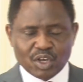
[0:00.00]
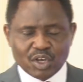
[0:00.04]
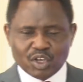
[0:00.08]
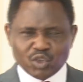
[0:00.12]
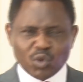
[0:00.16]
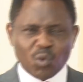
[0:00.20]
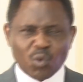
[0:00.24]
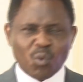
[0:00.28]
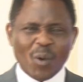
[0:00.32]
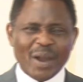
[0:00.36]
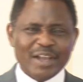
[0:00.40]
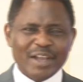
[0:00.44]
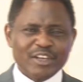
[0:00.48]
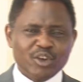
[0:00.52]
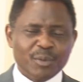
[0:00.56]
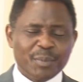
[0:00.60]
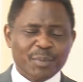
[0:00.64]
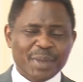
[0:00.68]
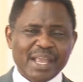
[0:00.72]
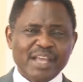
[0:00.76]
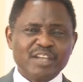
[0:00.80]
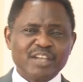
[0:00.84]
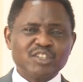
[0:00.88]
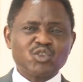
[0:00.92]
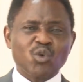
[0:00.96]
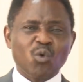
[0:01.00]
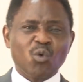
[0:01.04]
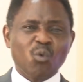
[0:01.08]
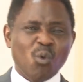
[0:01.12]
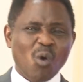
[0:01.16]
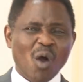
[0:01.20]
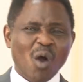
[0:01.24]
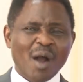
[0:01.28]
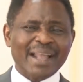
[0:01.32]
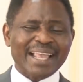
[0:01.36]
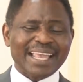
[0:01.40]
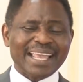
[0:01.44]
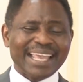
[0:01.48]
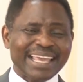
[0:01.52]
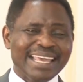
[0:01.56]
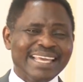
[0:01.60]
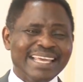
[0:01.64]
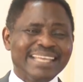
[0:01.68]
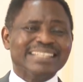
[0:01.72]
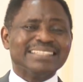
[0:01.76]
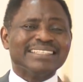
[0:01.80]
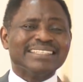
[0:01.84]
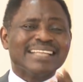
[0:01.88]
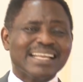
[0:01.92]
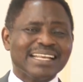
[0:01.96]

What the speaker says: So when you begin to walk in